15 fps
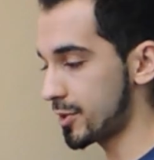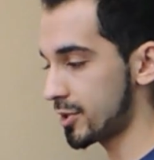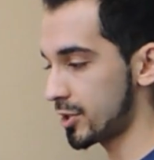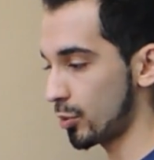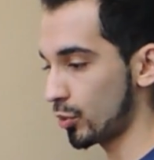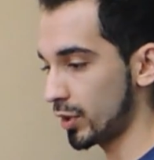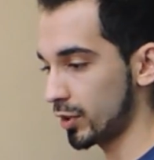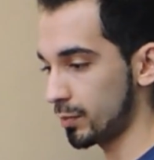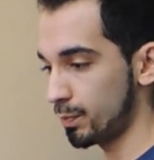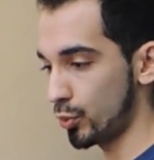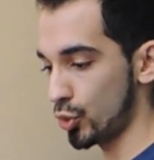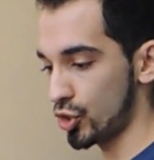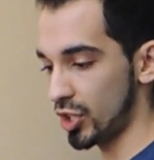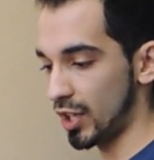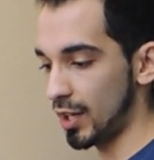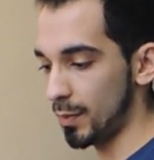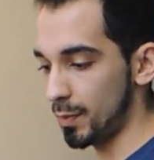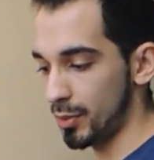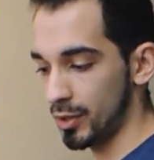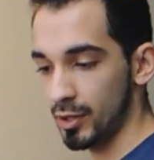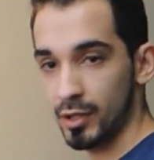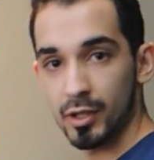So we're going to push
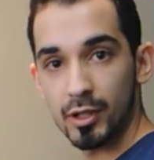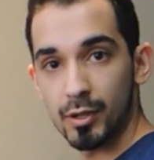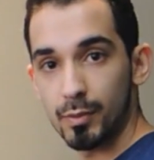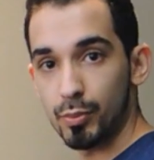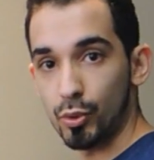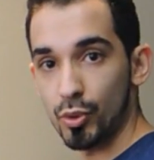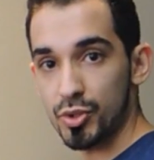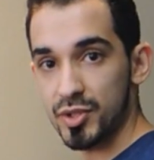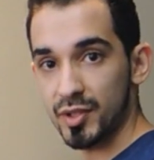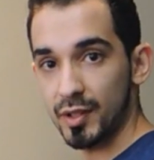up, pause